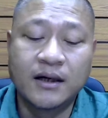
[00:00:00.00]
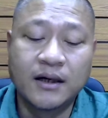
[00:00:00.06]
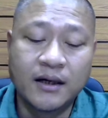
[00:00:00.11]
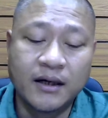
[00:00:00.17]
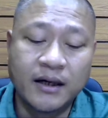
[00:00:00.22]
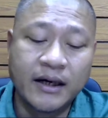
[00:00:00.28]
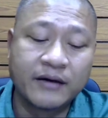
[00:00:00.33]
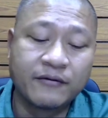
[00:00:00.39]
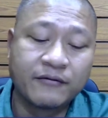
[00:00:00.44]

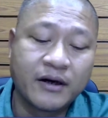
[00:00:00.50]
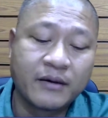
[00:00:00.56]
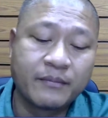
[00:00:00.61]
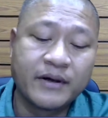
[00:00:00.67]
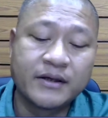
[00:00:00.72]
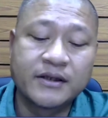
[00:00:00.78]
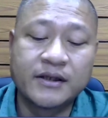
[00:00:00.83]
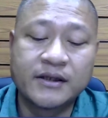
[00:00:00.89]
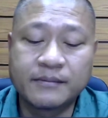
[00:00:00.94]

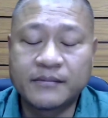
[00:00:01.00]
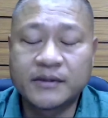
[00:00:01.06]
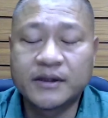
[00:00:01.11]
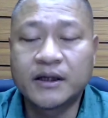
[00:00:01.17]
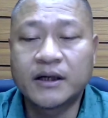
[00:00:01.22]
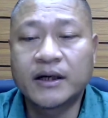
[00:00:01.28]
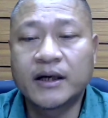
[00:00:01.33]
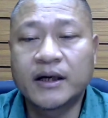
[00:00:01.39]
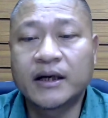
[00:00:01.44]
environmentalism,
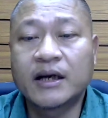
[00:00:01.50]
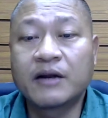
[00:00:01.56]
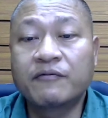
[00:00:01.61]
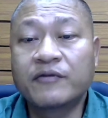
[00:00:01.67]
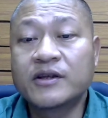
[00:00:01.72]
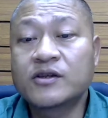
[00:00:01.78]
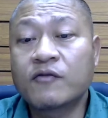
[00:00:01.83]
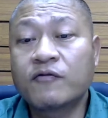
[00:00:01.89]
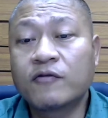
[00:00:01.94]
and then
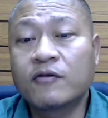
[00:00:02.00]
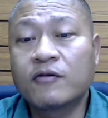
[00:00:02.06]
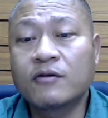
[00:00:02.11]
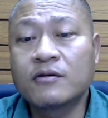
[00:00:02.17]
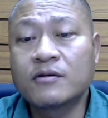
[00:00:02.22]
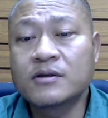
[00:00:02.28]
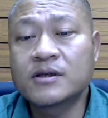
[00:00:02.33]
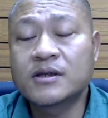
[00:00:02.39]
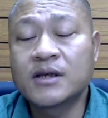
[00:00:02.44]
which of
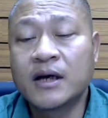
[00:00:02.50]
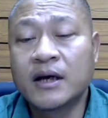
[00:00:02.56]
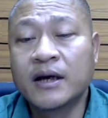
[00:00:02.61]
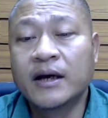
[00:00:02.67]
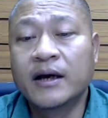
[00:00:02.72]
course